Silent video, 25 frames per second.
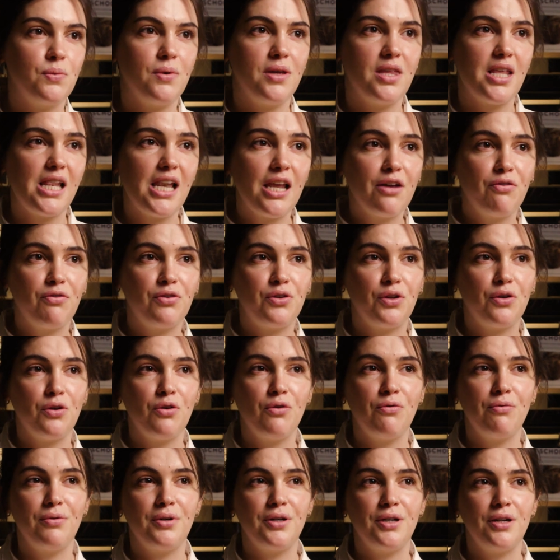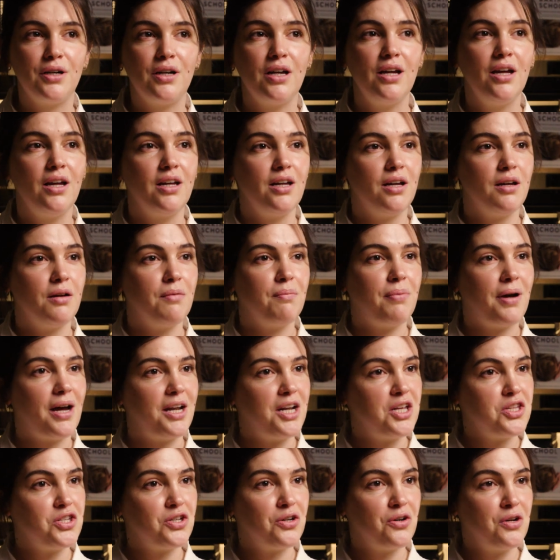with leftover
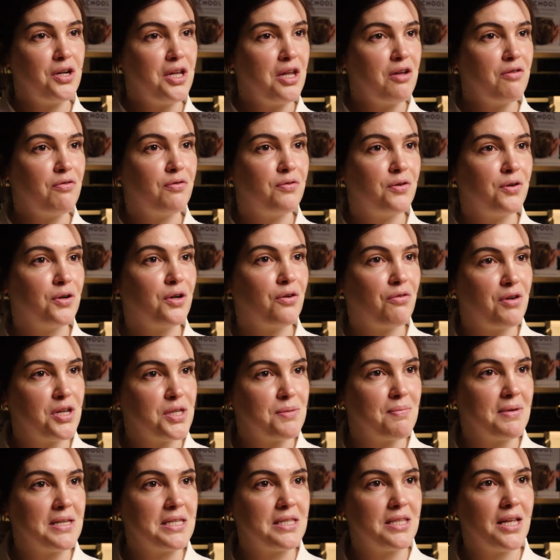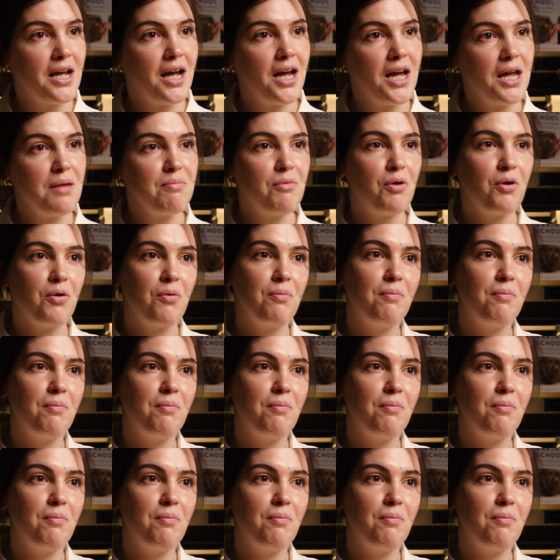panettone for Christmas time, or